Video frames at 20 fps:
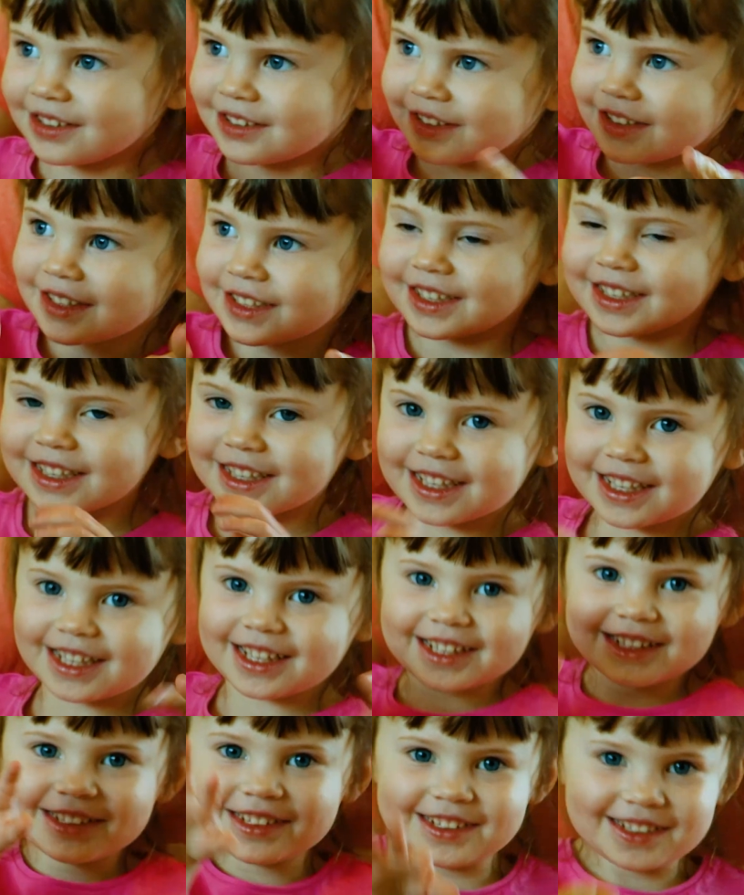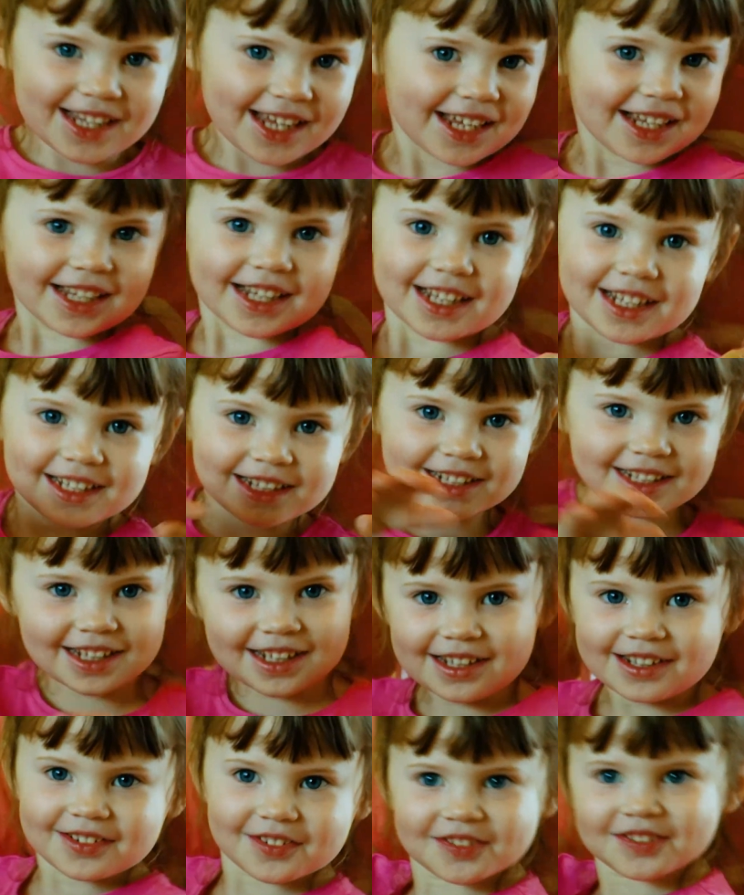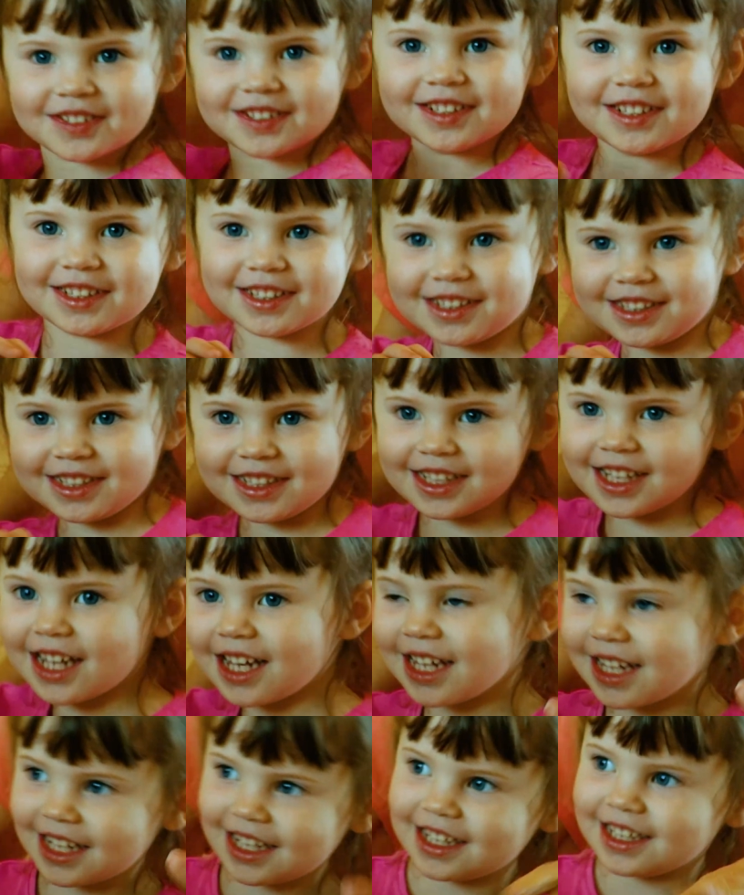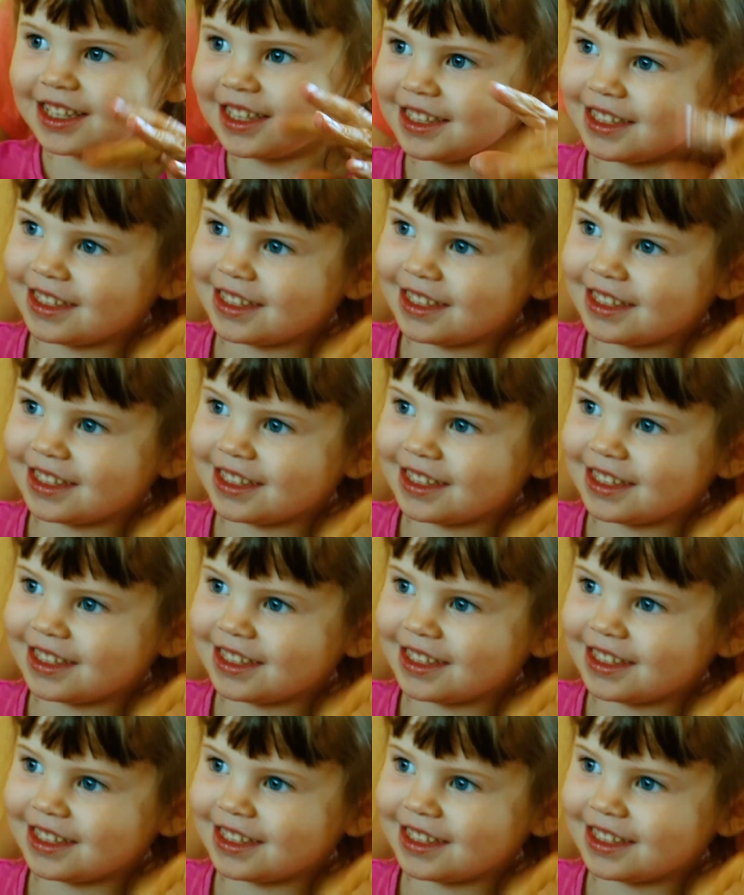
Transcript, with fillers: that we don't know. But then the children are there as sort of as, as the